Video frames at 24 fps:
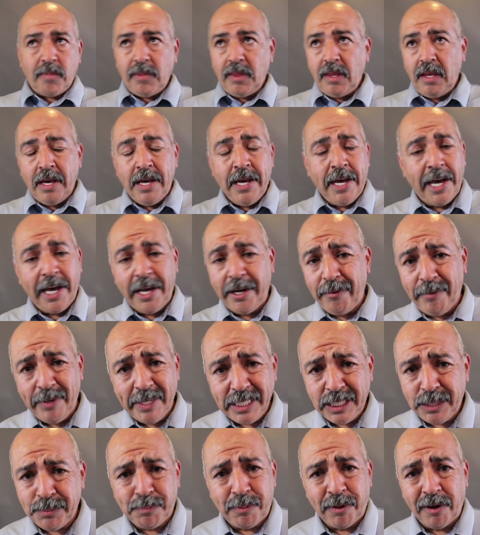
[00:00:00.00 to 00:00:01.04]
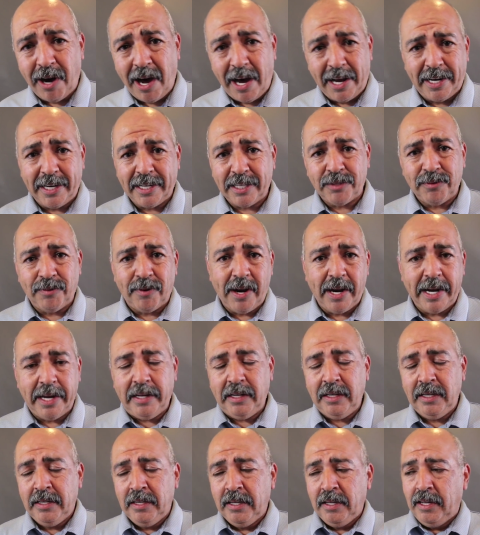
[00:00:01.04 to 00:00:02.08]
Henry's product, right?
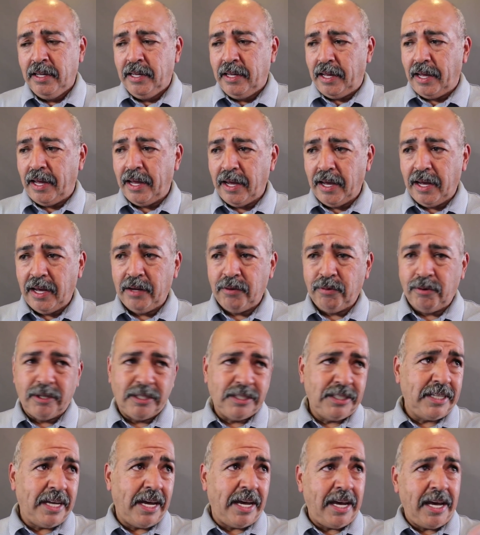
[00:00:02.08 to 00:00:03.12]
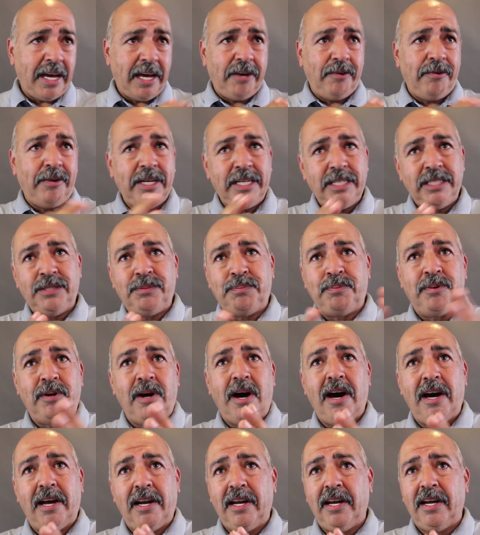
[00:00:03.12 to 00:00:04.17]
And we'll say Henry's
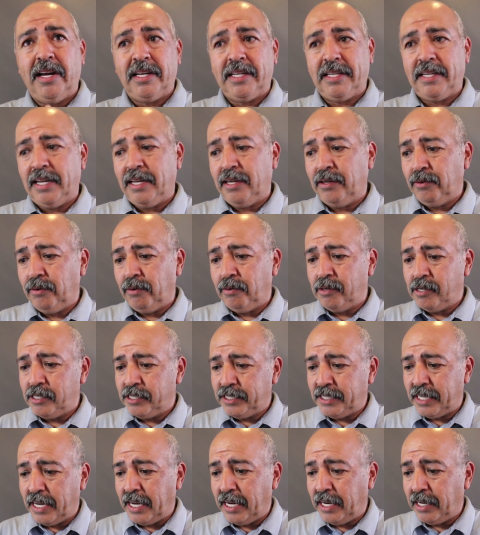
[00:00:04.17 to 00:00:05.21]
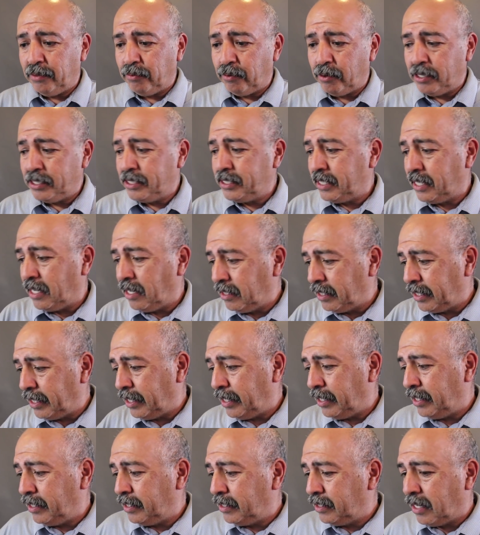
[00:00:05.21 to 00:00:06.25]
product, and we're saying we're
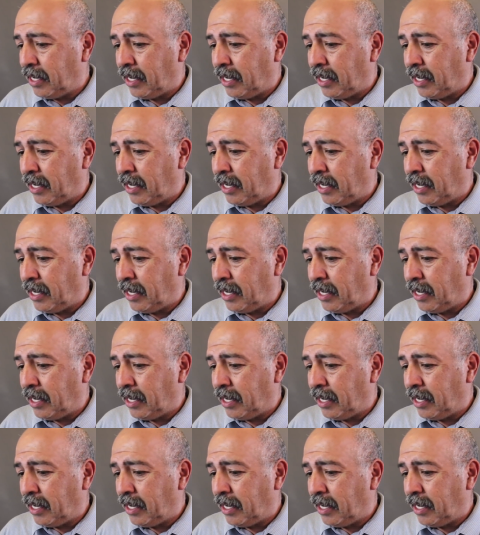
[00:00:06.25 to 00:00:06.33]
selling,